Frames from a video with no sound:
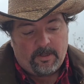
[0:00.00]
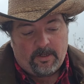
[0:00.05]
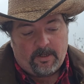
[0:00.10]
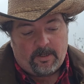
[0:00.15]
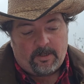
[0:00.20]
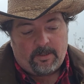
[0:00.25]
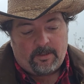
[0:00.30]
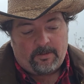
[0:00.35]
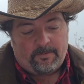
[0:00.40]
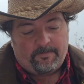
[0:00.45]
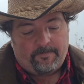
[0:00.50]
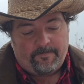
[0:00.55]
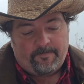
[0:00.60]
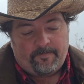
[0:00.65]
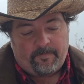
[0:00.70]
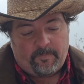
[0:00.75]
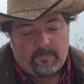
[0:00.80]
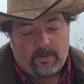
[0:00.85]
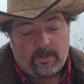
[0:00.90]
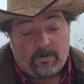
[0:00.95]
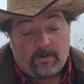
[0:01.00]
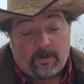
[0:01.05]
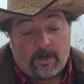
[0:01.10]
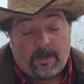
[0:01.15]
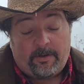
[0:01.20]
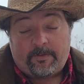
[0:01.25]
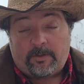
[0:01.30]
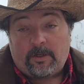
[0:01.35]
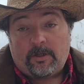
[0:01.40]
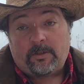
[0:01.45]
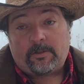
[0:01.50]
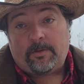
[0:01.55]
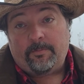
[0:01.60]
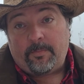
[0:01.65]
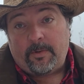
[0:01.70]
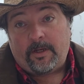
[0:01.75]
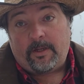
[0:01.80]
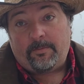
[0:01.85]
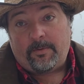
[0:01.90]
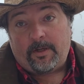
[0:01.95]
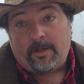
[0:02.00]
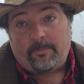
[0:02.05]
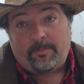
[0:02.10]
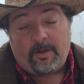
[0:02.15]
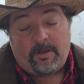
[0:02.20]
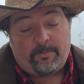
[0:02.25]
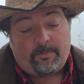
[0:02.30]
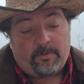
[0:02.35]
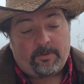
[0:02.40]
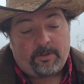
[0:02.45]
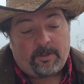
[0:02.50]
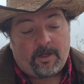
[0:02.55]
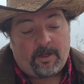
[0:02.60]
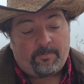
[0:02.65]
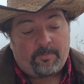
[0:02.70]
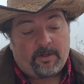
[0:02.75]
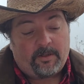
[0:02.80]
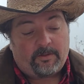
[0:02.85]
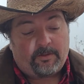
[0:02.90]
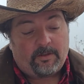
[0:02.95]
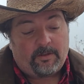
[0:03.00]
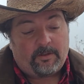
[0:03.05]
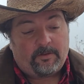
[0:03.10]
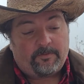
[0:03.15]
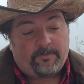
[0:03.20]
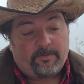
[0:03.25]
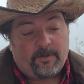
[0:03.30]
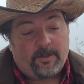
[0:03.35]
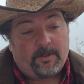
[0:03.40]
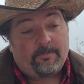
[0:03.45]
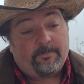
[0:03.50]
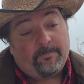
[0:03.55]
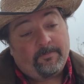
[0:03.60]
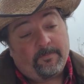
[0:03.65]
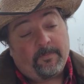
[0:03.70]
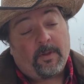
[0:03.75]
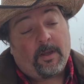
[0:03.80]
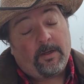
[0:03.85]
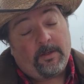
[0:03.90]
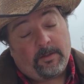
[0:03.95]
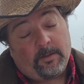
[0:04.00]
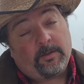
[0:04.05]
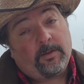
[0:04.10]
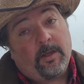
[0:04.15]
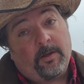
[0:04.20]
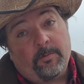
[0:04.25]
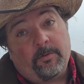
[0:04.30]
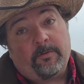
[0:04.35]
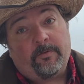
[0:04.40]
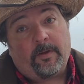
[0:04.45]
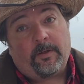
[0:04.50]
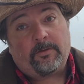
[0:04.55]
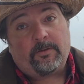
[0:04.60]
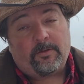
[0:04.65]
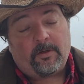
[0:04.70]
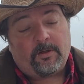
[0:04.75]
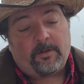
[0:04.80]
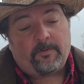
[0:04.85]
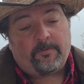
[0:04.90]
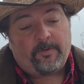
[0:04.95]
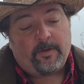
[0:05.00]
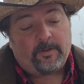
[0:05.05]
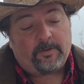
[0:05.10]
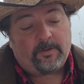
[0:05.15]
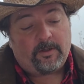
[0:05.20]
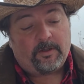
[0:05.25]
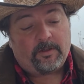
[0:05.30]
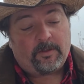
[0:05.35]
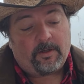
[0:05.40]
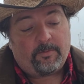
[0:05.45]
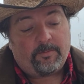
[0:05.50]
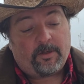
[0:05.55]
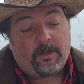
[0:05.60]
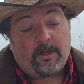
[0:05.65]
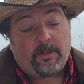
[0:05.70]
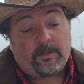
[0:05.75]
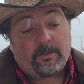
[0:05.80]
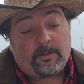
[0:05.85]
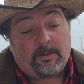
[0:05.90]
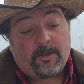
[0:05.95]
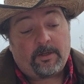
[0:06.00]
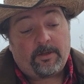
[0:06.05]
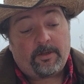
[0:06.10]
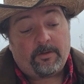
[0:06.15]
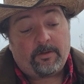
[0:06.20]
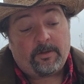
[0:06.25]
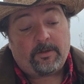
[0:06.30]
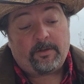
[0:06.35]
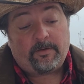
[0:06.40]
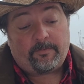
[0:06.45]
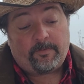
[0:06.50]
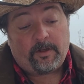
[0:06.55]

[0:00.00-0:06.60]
I have talked to many, many people, and I myself am a disabled veteran on a fixed income, and I can tell you that